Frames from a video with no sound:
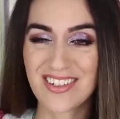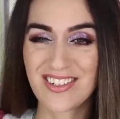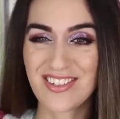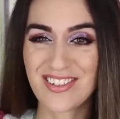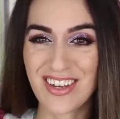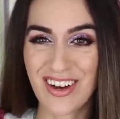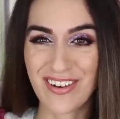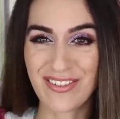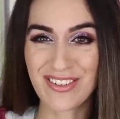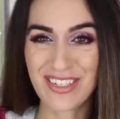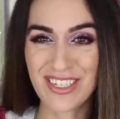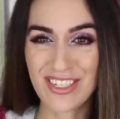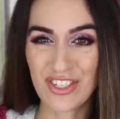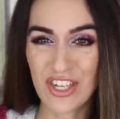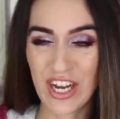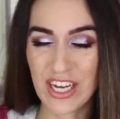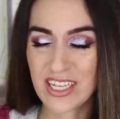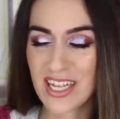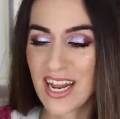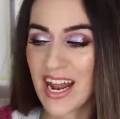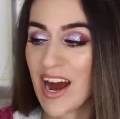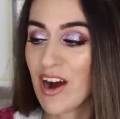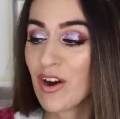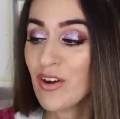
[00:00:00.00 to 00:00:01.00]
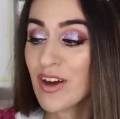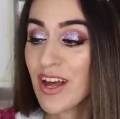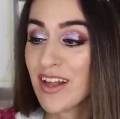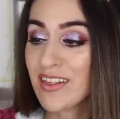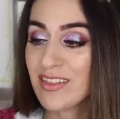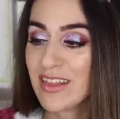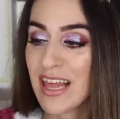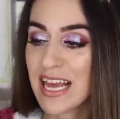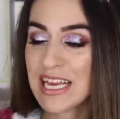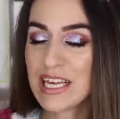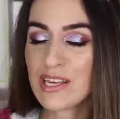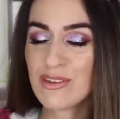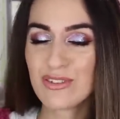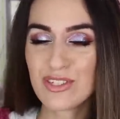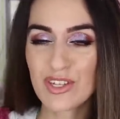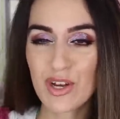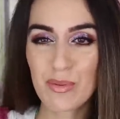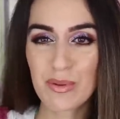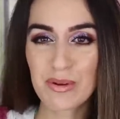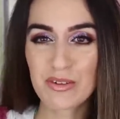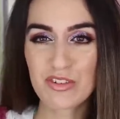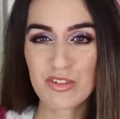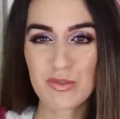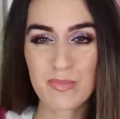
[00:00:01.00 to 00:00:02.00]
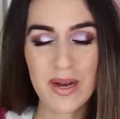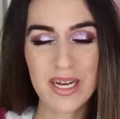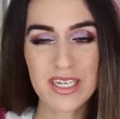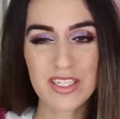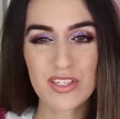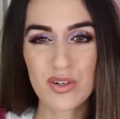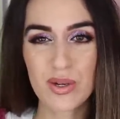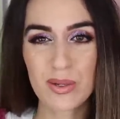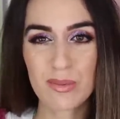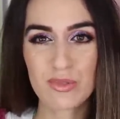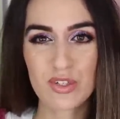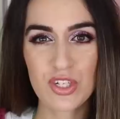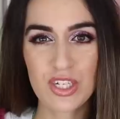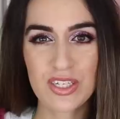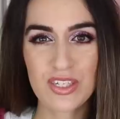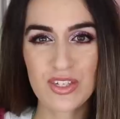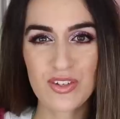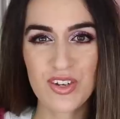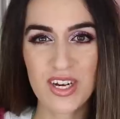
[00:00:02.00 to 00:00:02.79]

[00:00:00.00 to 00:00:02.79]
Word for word: so definitely check that out, and thank you so much, Spascriptions.